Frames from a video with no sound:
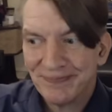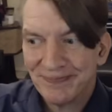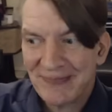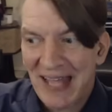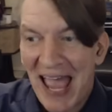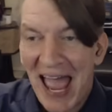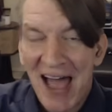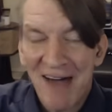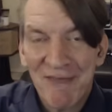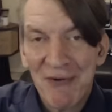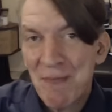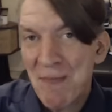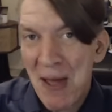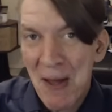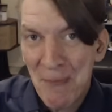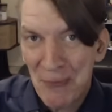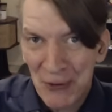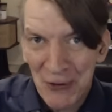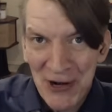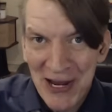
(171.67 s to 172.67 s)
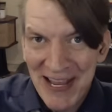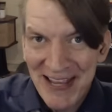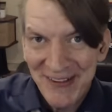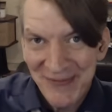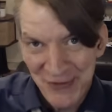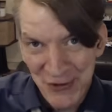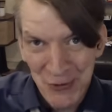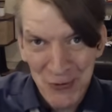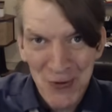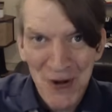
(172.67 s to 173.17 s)
have a
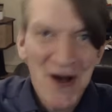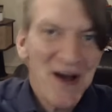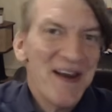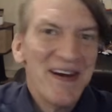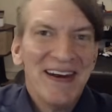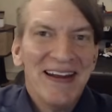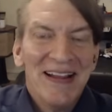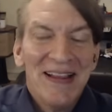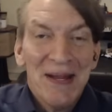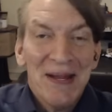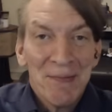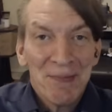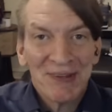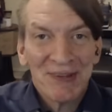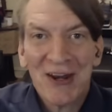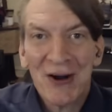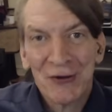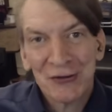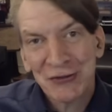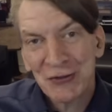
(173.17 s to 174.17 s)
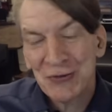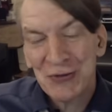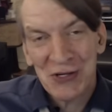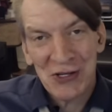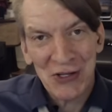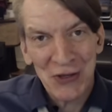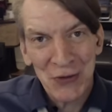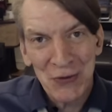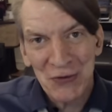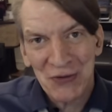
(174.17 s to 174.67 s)
memory for one, but then also to
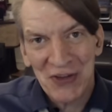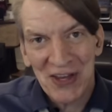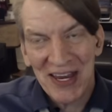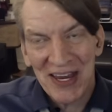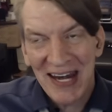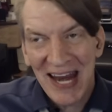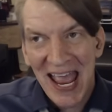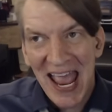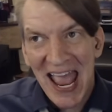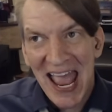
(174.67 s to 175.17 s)
use it.